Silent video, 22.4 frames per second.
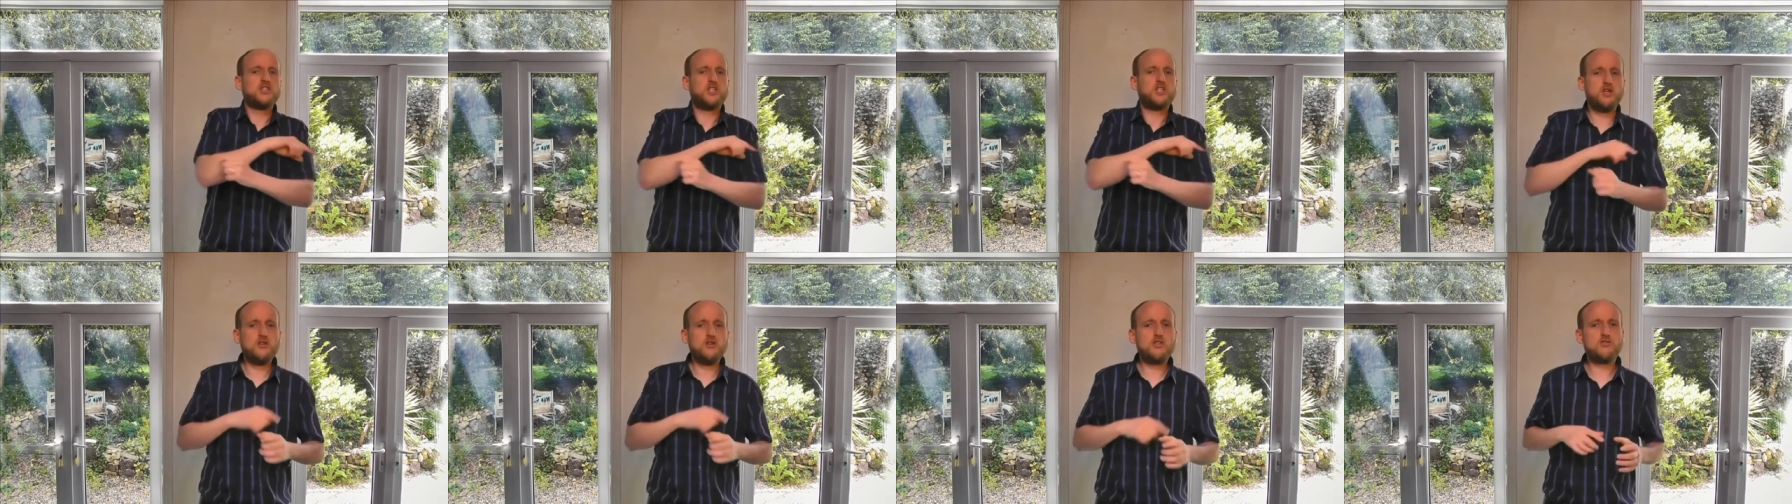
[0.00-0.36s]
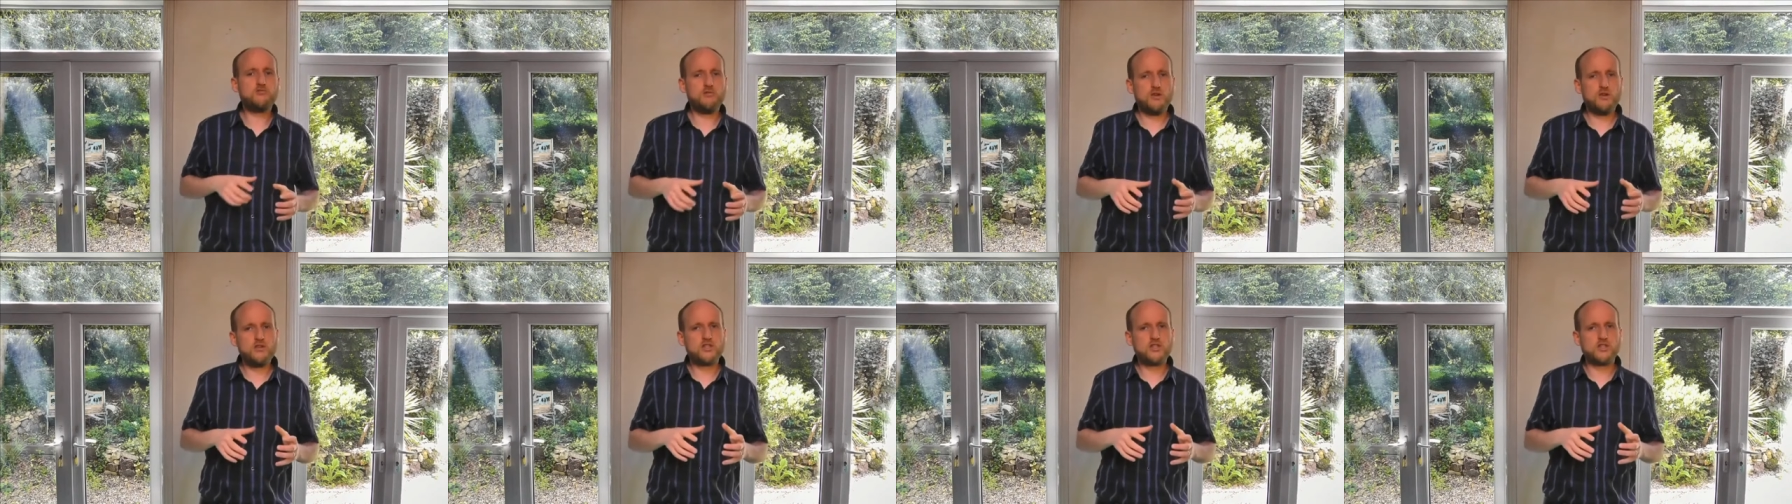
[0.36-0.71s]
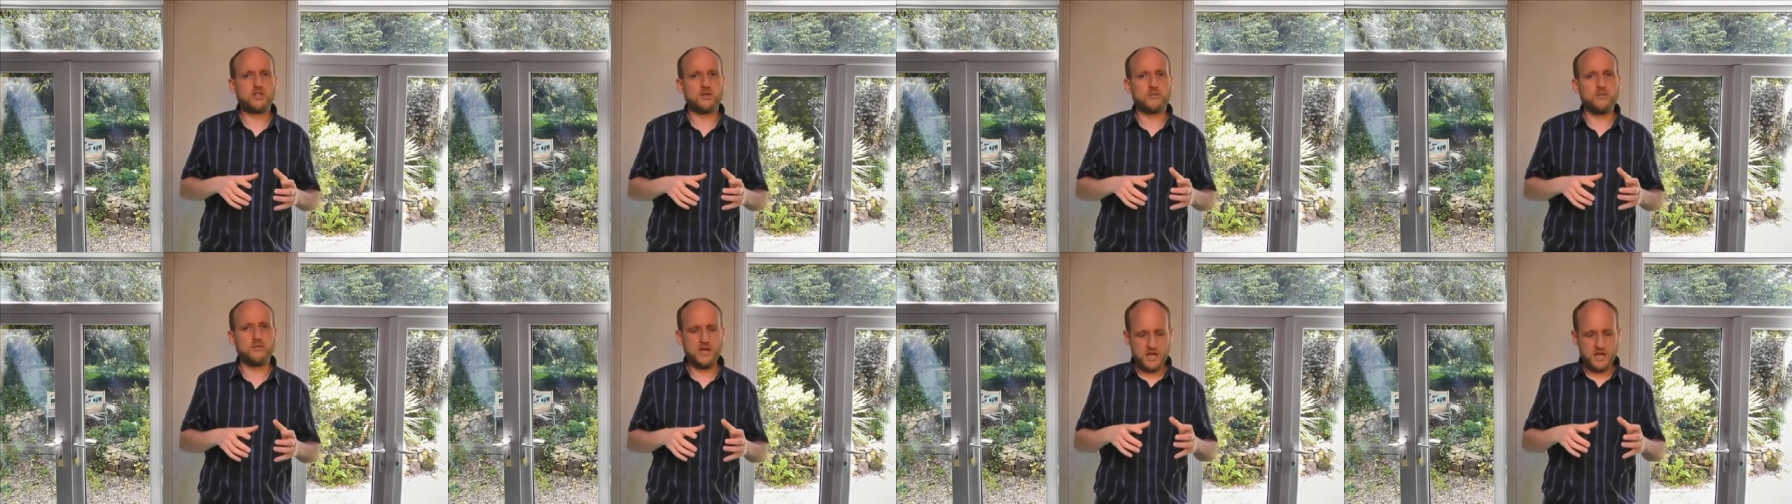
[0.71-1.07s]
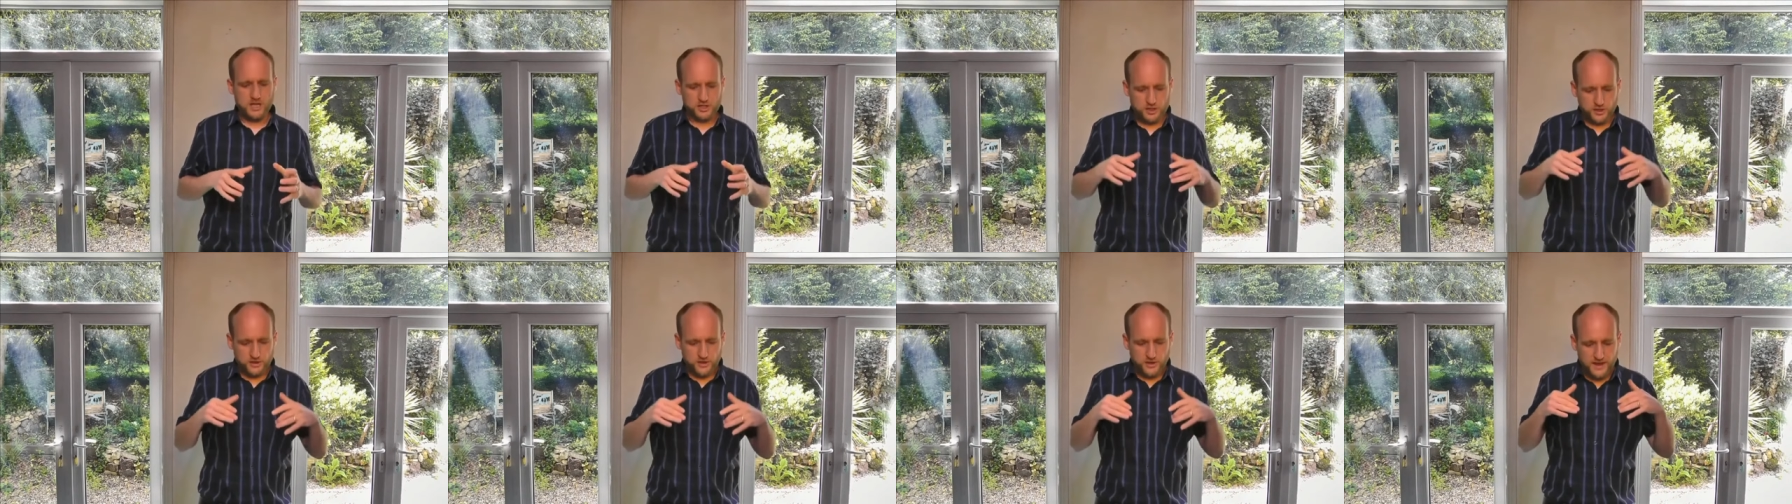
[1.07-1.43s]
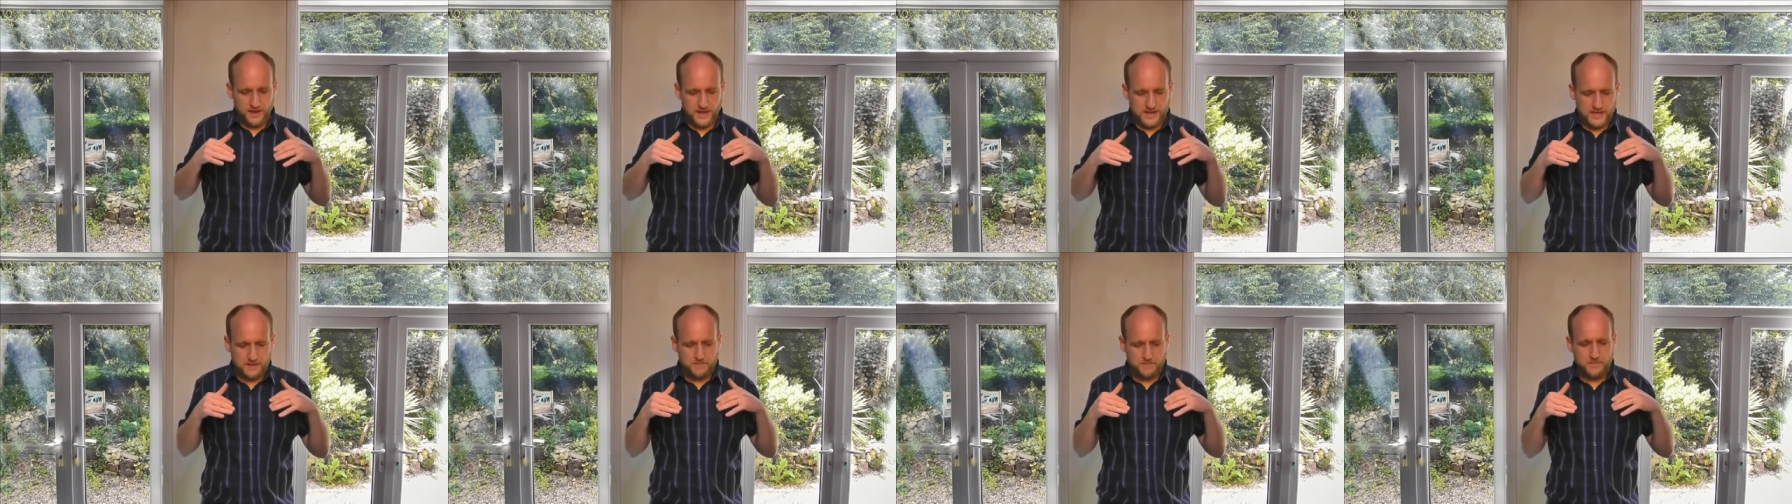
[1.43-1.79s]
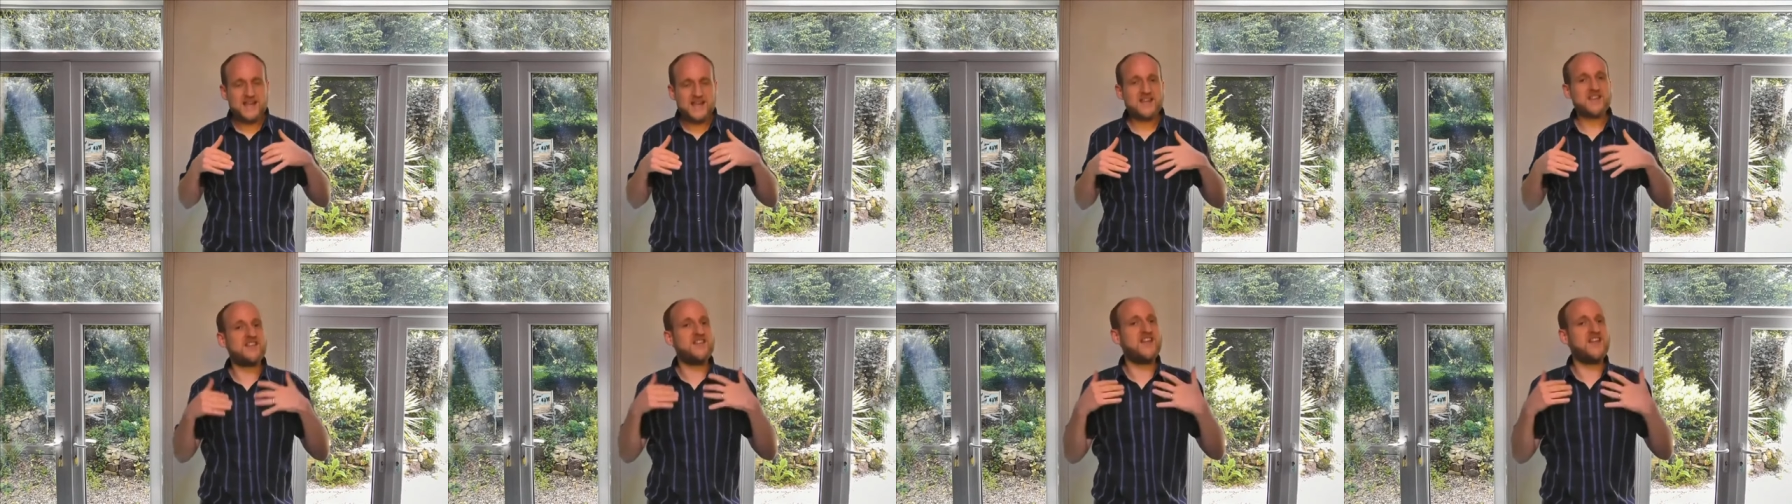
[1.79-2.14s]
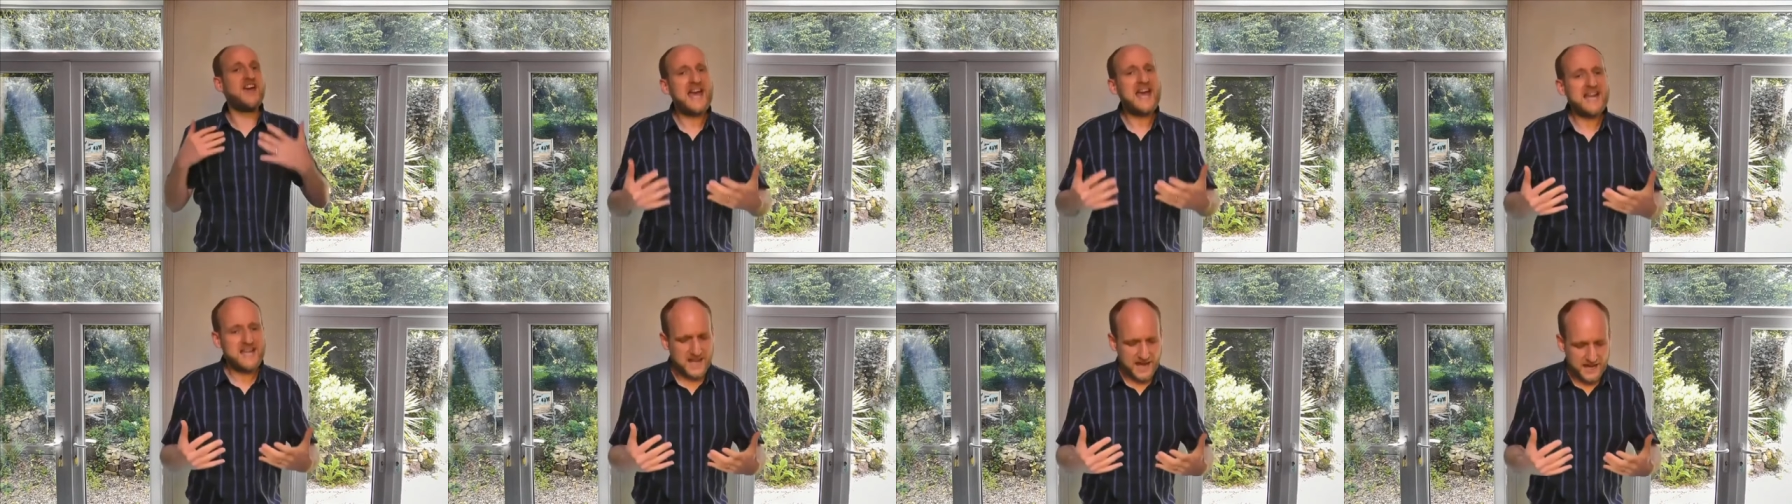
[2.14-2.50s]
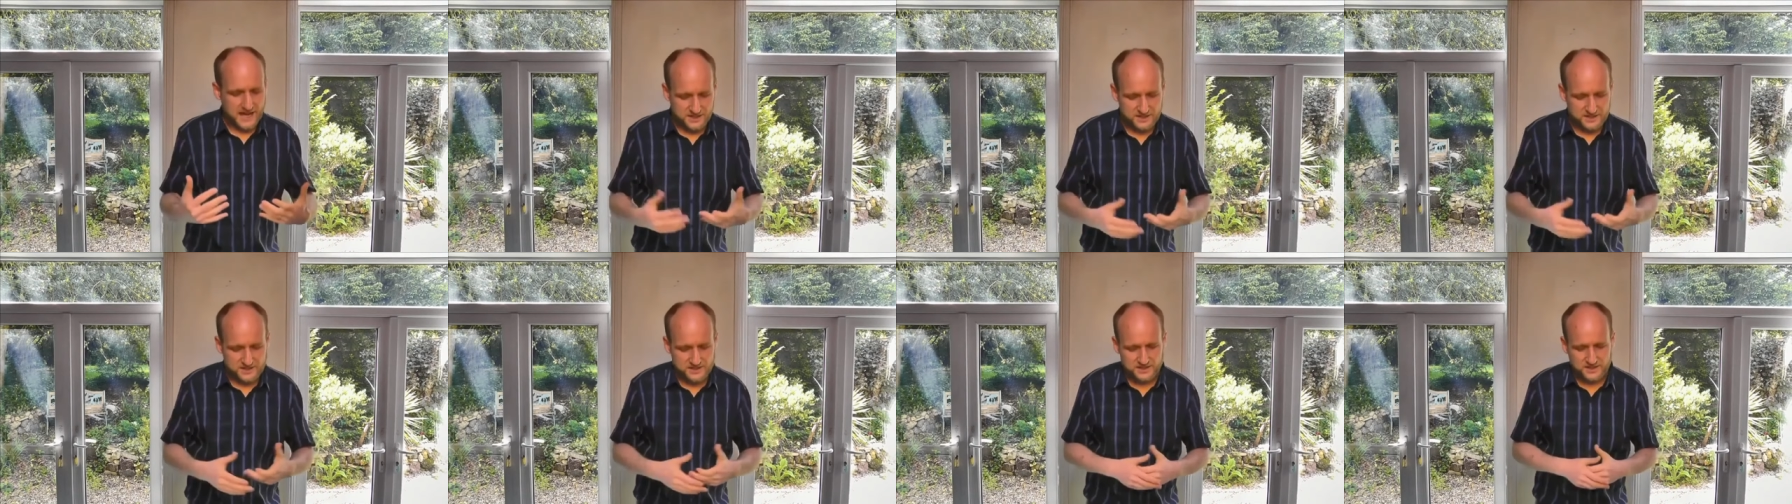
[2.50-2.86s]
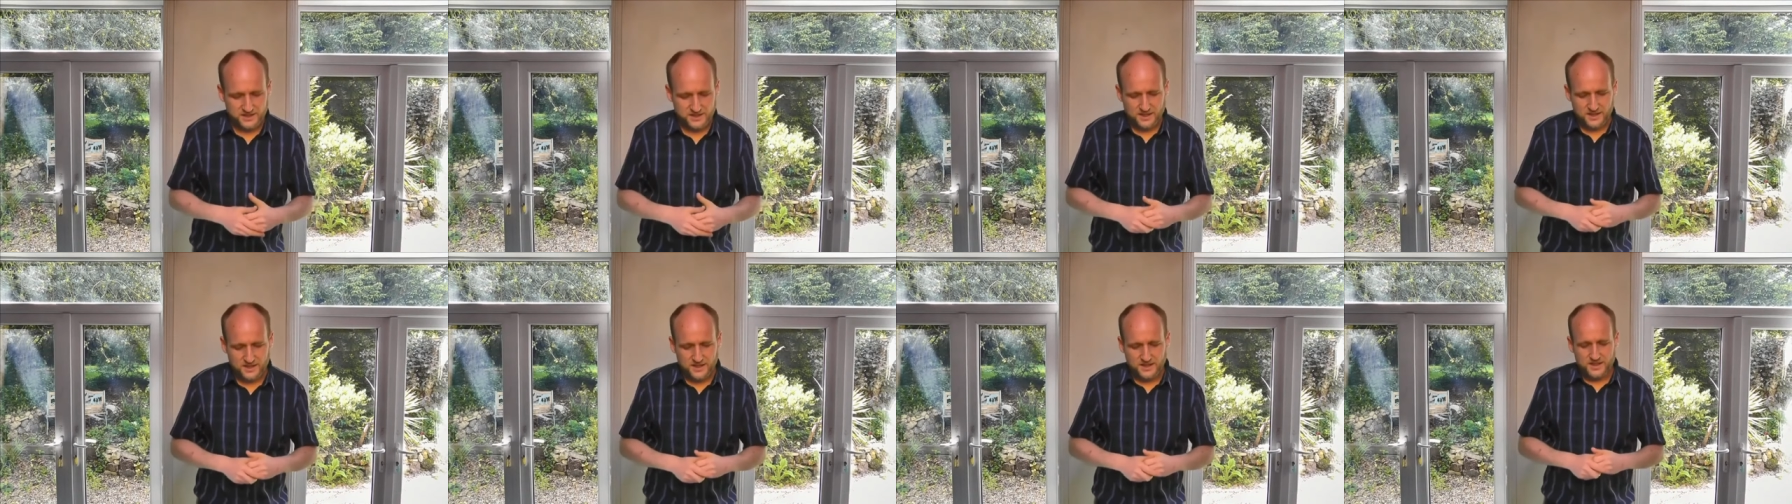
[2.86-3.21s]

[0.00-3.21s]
to Jerusalem so that they could make their case